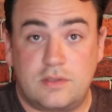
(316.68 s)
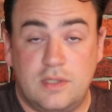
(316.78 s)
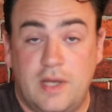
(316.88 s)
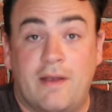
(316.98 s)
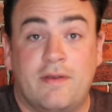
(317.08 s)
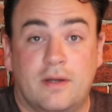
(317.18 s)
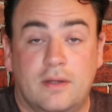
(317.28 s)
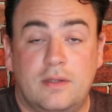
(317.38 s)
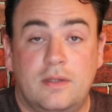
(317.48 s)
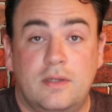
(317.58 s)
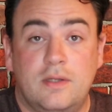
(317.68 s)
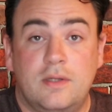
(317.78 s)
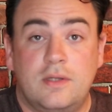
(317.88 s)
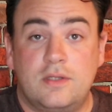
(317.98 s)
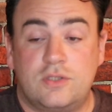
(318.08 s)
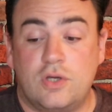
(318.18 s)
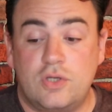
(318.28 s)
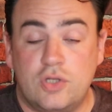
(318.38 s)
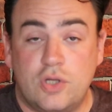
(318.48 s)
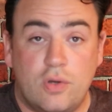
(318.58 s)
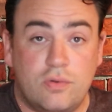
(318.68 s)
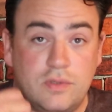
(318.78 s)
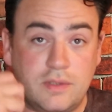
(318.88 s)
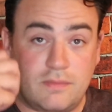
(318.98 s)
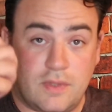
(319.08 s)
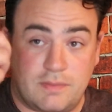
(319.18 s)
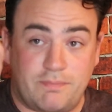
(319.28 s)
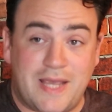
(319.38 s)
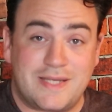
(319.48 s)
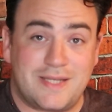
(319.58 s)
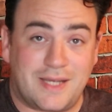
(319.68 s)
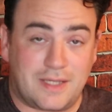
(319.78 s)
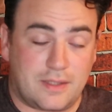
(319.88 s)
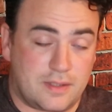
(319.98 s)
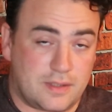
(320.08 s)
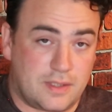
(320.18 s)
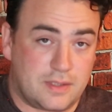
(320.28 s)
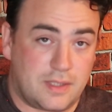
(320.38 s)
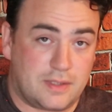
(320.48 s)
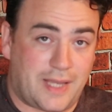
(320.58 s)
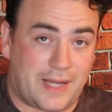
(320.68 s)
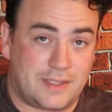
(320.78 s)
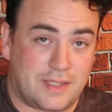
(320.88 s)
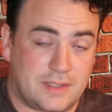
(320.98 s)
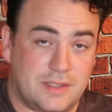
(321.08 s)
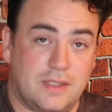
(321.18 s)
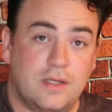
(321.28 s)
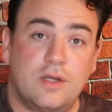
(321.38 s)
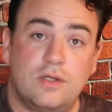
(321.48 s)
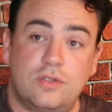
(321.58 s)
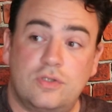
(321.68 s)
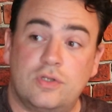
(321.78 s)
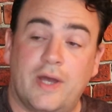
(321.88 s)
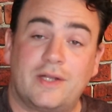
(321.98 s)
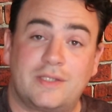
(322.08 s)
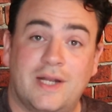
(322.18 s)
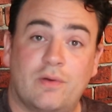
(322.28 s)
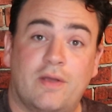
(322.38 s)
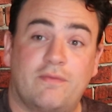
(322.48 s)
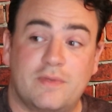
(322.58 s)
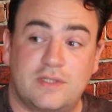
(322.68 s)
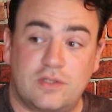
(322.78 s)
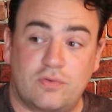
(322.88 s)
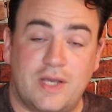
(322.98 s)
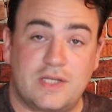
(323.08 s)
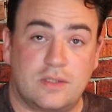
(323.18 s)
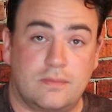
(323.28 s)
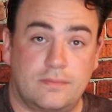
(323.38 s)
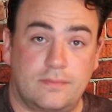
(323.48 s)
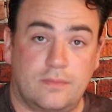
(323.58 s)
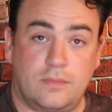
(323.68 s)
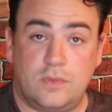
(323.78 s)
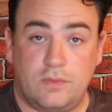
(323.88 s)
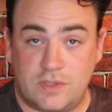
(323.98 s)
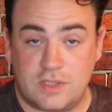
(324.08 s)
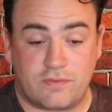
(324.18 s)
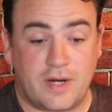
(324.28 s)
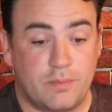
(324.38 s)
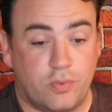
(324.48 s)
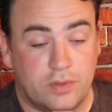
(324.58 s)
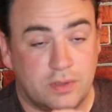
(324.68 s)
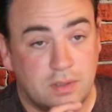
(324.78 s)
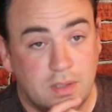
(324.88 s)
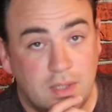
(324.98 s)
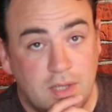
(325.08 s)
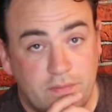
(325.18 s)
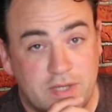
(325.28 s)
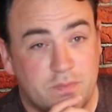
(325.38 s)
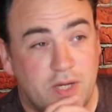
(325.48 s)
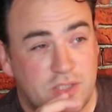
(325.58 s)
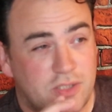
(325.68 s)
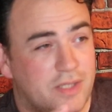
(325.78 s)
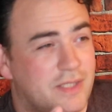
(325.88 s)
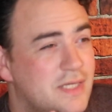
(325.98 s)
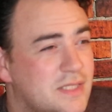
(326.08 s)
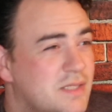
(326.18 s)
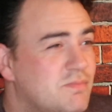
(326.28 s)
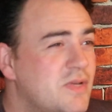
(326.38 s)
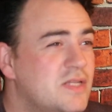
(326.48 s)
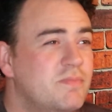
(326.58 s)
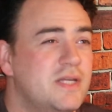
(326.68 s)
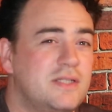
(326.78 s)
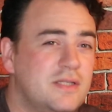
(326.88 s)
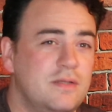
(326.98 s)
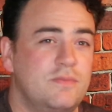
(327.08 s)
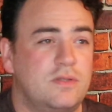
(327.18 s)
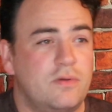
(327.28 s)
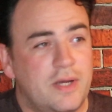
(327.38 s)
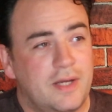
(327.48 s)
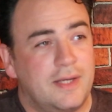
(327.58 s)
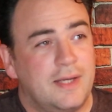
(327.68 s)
area. So the basic tactics to know how to get away from a situation. which is very important. Whereas martial art, there's mysticism to it.